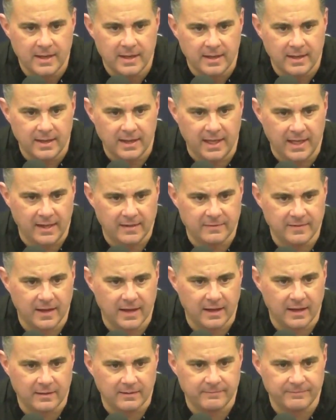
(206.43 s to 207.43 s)
And
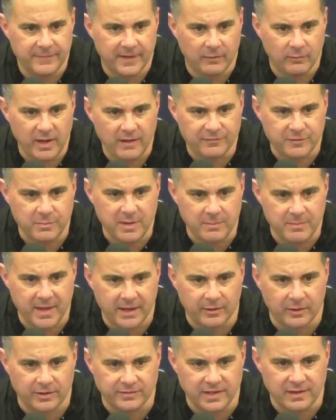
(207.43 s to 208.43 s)
we have to be better
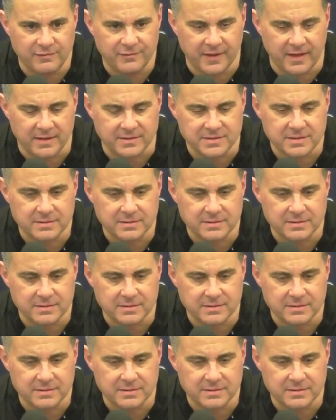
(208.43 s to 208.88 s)
on defense.